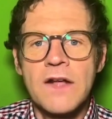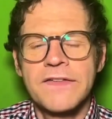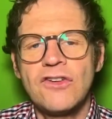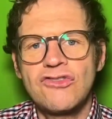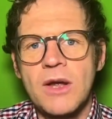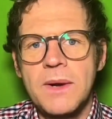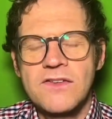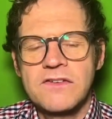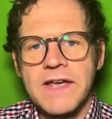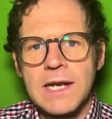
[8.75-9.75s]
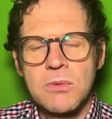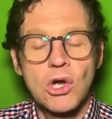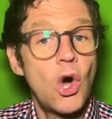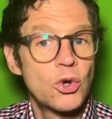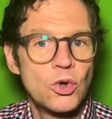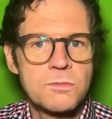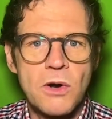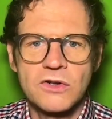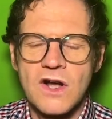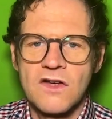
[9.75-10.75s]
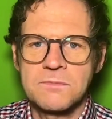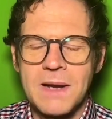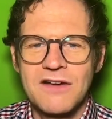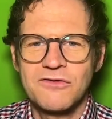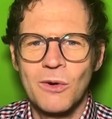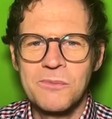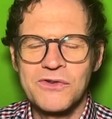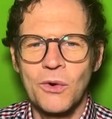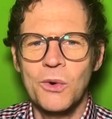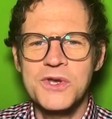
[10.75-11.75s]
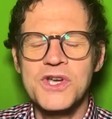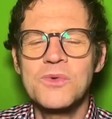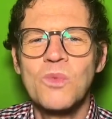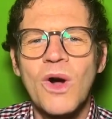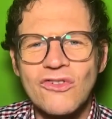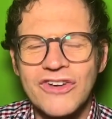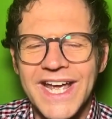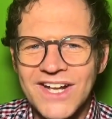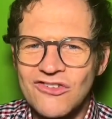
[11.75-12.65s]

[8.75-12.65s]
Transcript: This show is available on all podcast platforms, or you can watch it.